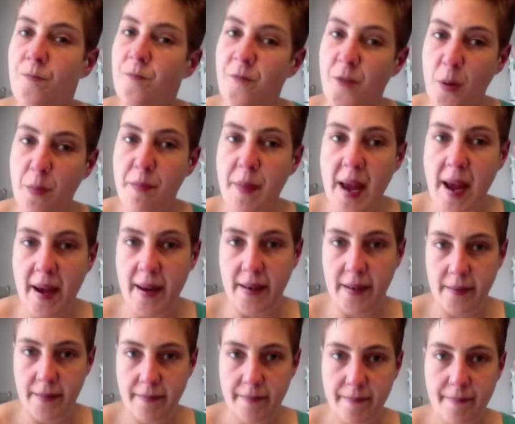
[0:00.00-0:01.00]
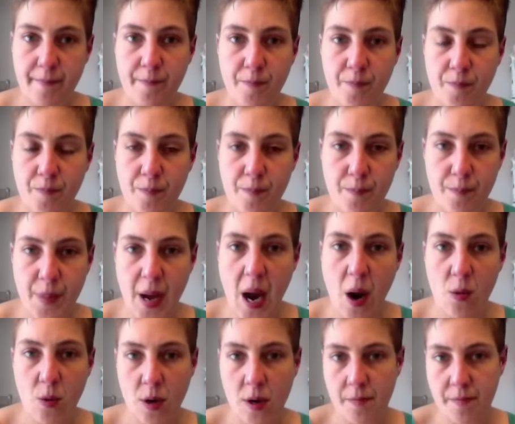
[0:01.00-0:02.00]
for men,
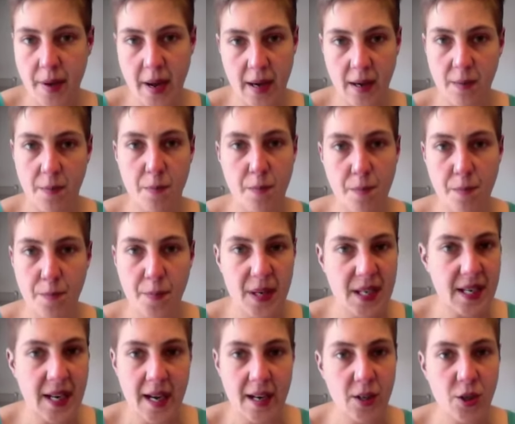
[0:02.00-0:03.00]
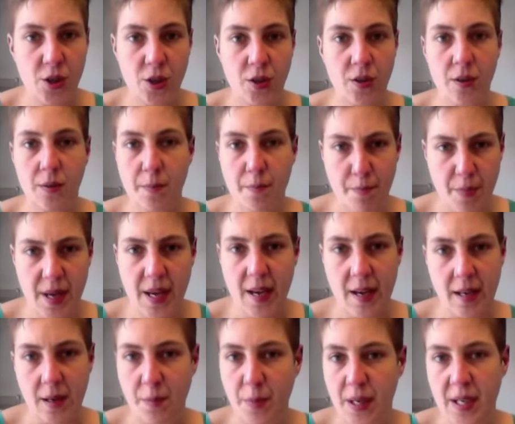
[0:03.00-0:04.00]
power meant potential,
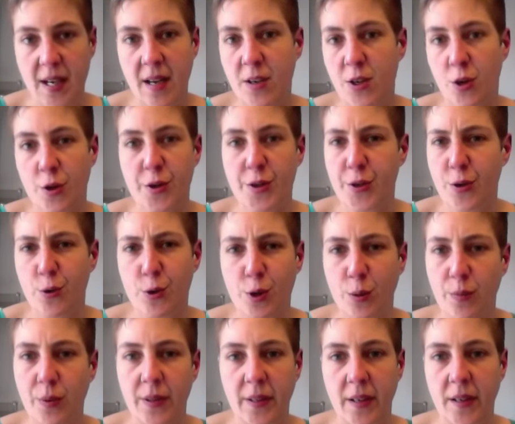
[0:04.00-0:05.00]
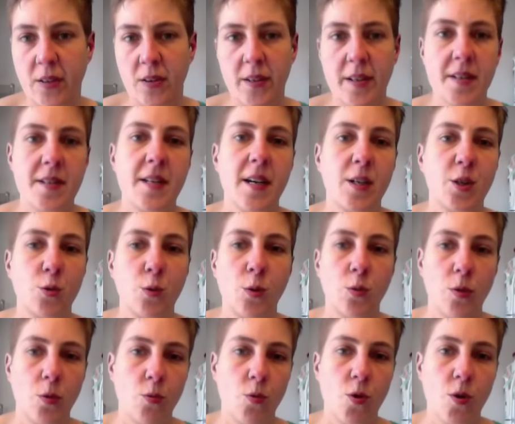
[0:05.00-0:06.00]
big potential social, political, and sexual
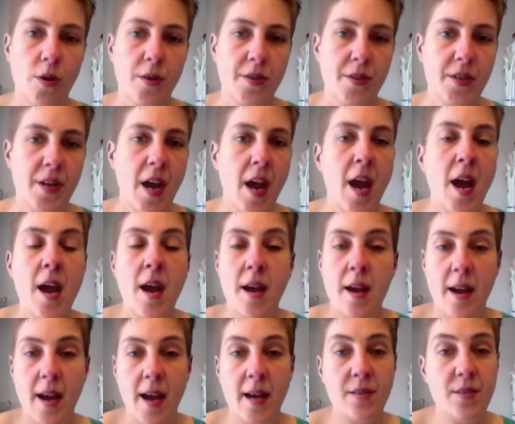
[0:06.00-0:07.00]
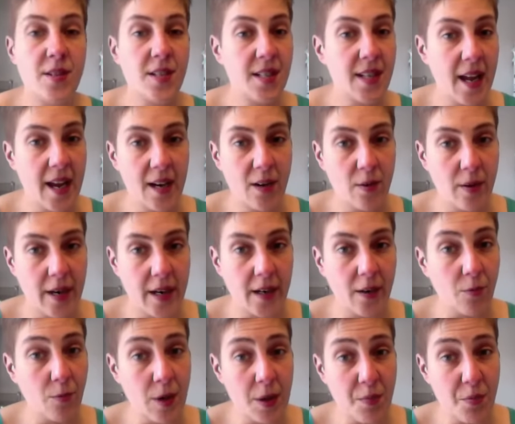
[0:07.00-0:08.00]
rewards, and
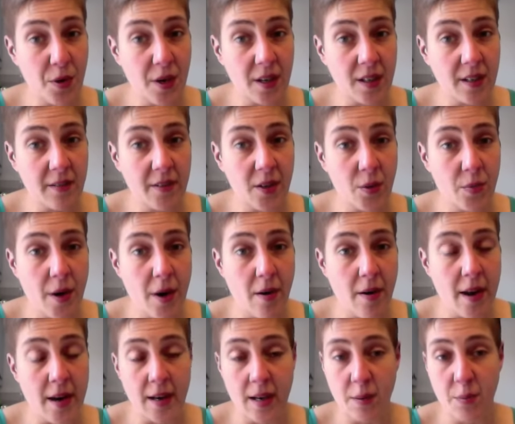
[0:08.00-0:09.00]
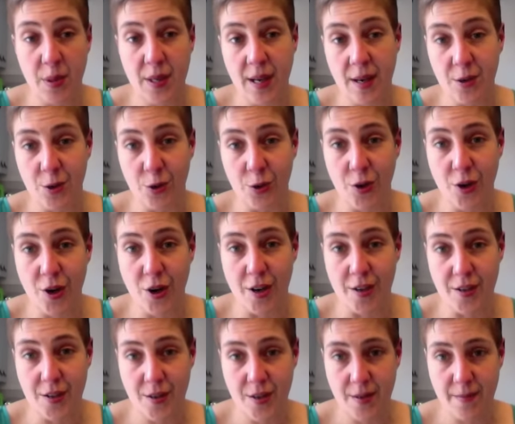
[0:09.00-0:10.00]
staggering reproductive career-ending potential
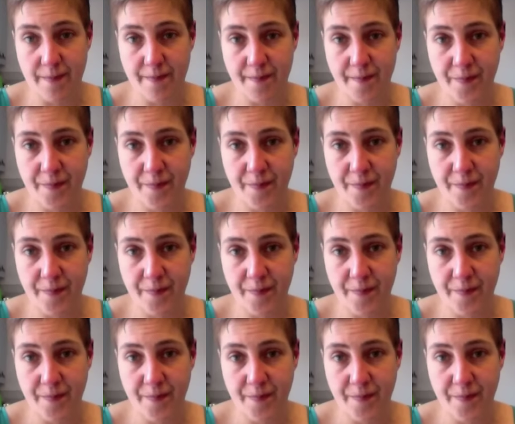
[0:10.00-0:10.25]
costs.